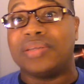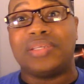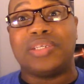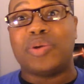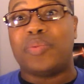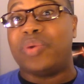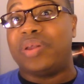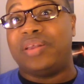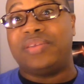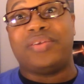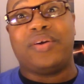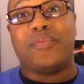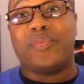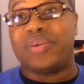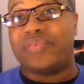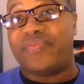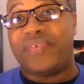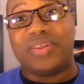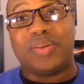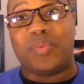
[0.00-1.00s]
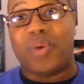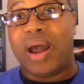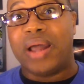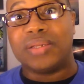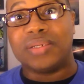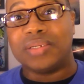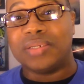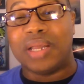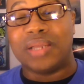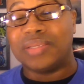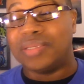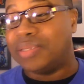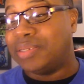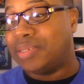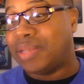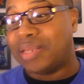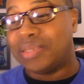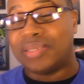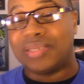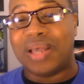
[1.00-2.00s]
so much fun to watch. I
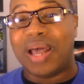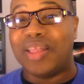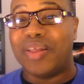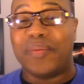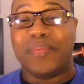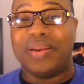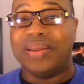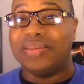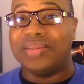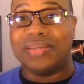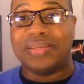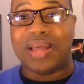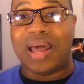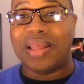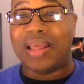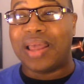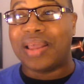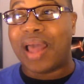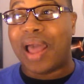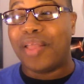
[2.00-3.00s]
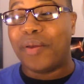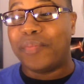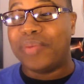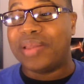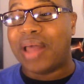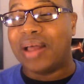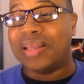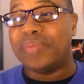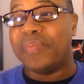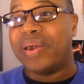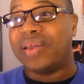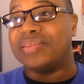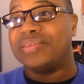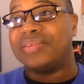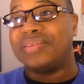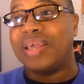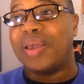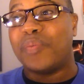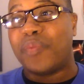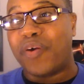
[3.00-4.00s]
don't believe this. I don't believe how he's making this
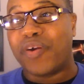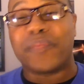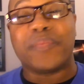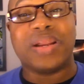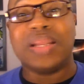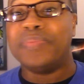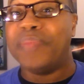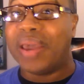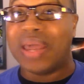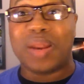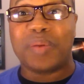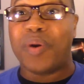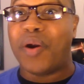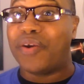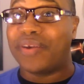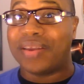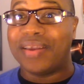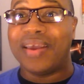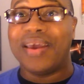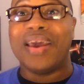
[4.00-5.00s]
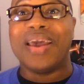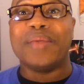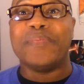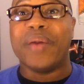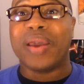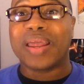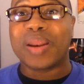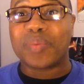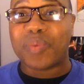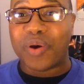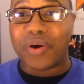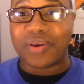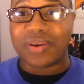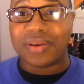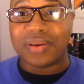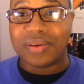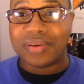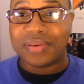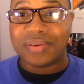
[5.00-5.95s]
thing work, but he's making it work. He's making it work.